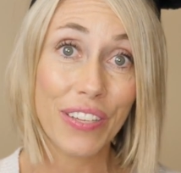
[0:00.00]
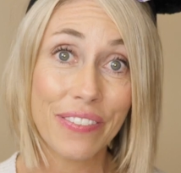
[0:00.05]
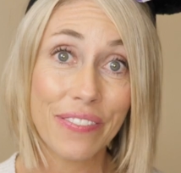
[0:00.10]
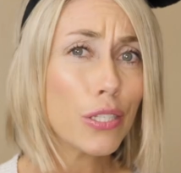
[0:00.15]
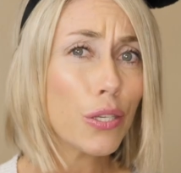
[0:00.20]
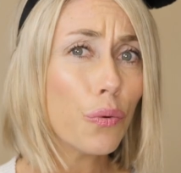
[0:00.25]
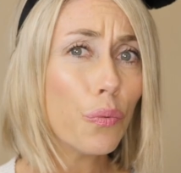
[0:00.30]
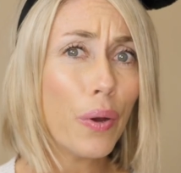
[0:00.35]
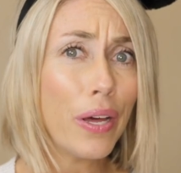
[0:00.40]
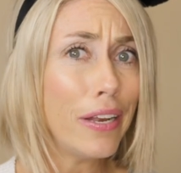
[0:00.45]

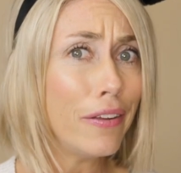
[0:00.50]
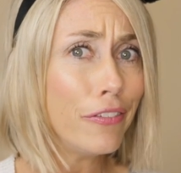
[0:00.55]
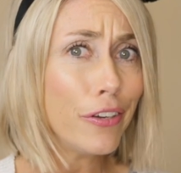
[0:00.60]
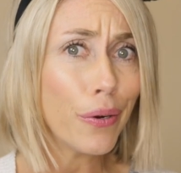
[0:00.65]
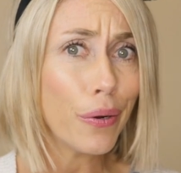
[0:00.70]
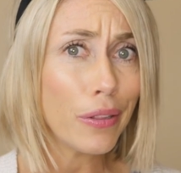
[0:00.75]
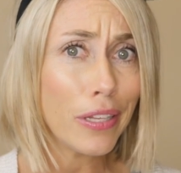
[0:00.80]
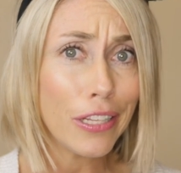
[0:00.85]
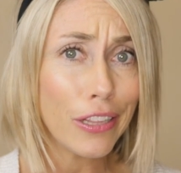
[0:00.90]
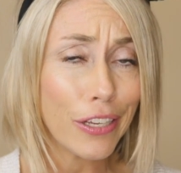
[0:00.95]
So what if
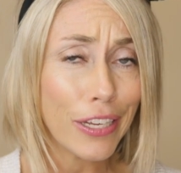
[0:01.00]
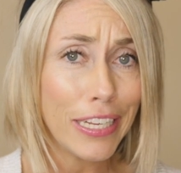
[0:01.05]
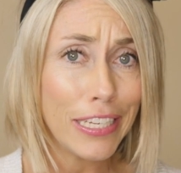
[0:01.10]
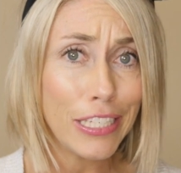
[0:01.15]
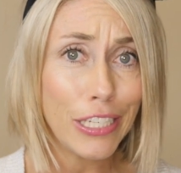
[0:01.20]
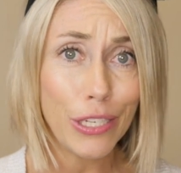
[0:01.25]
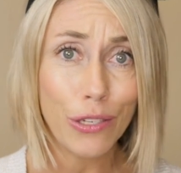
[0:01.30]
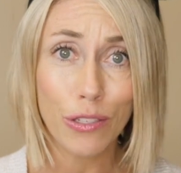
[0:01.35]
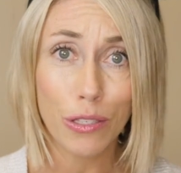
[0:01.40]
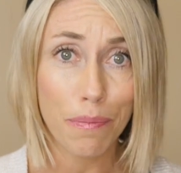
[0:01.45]
you're only looking
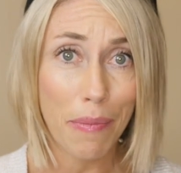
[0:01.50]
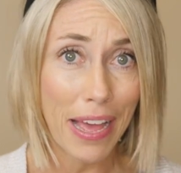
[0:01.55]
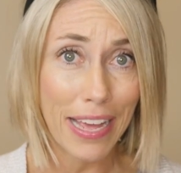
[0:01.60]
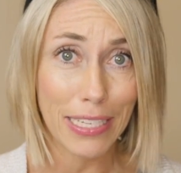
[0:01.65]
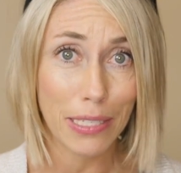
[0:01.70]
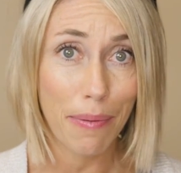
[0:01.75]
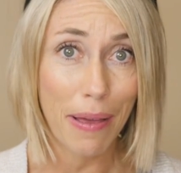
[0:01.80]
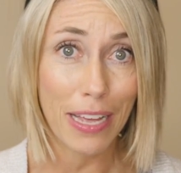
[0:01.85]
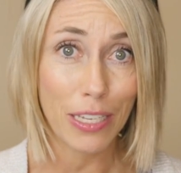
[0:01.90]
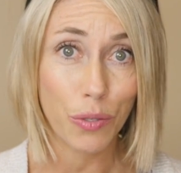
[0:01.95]
to use
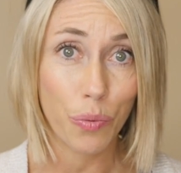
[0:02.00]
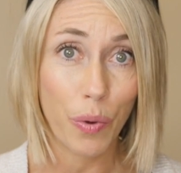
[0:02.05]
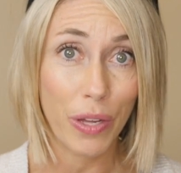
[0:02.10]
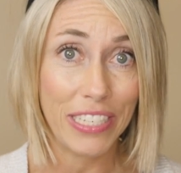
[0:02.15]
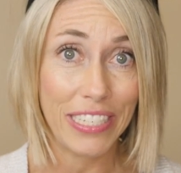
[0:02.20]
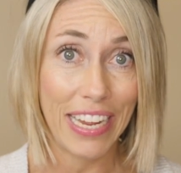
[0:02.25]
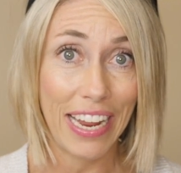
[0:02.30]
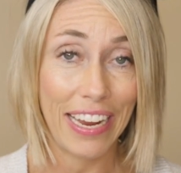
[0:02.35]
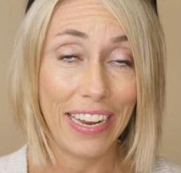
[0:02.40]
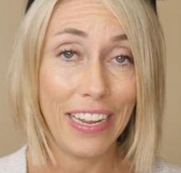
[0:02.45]
MaxPass
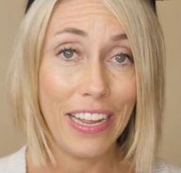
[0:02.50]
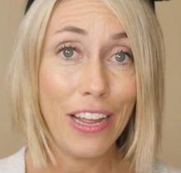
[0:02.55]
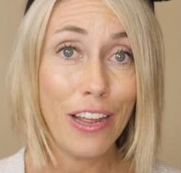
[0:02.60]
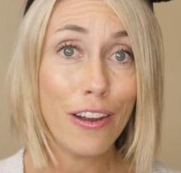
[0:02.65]
one day?